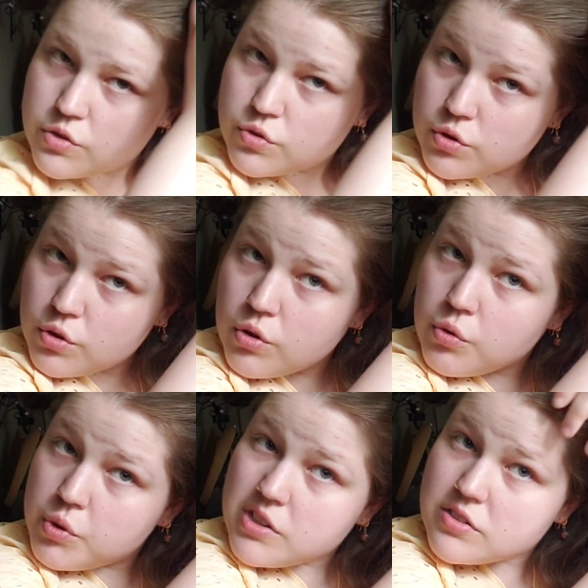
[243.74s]
So
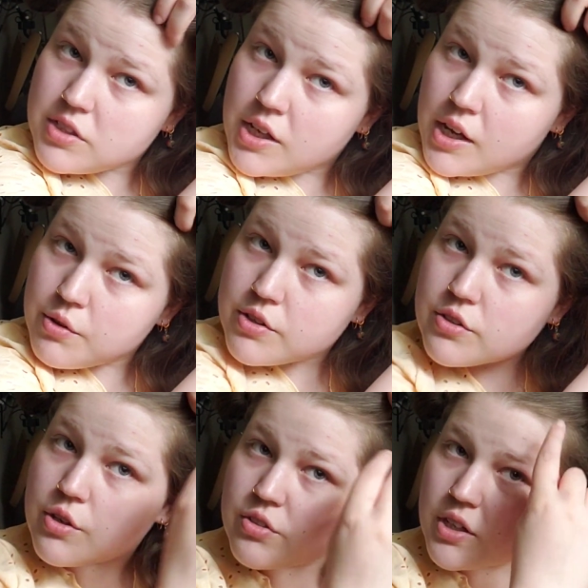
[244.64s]
we'll see how this
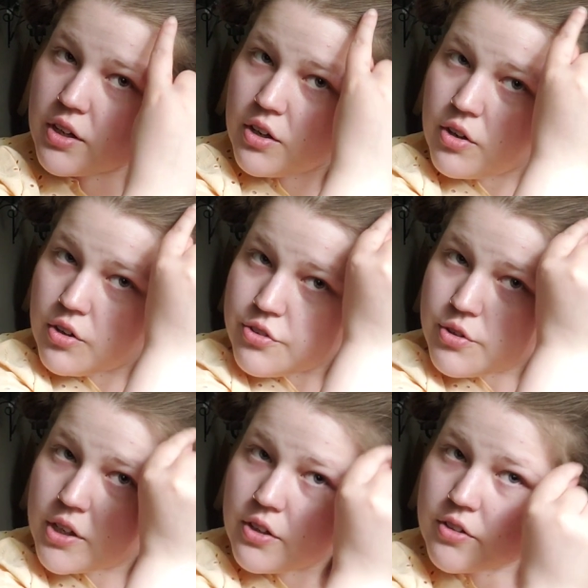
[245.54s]
goes. I also
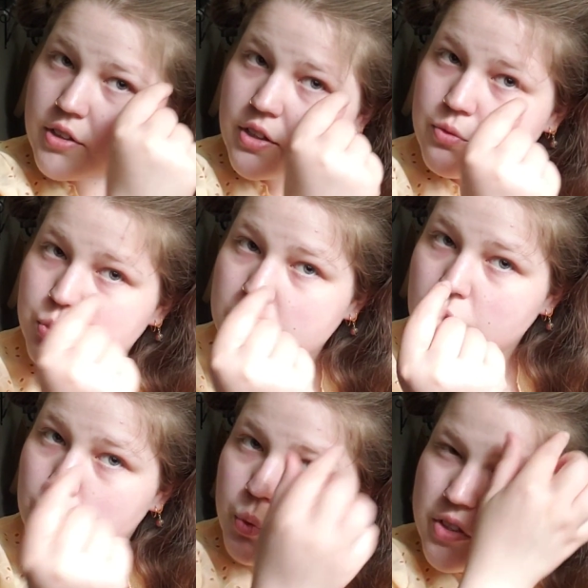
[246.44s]
got all these like
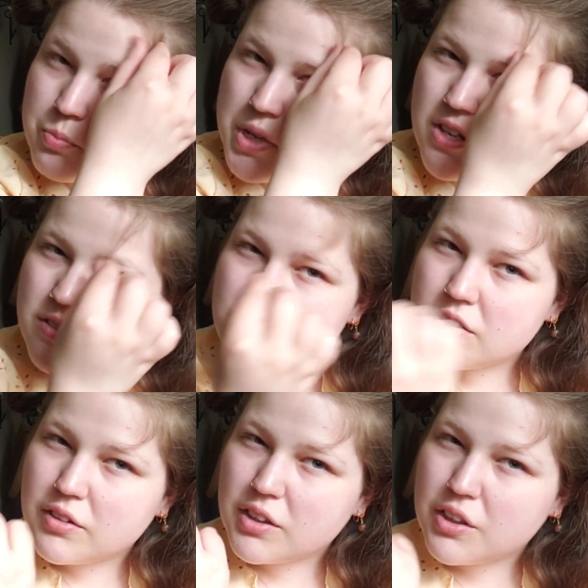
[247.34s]
little wispies
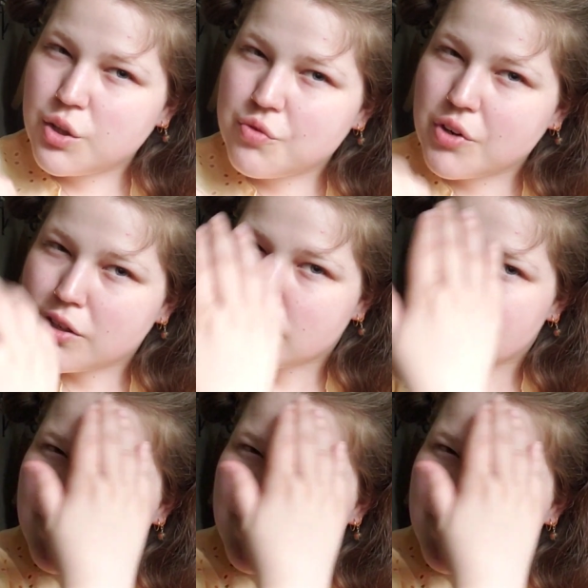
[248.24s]
in the front,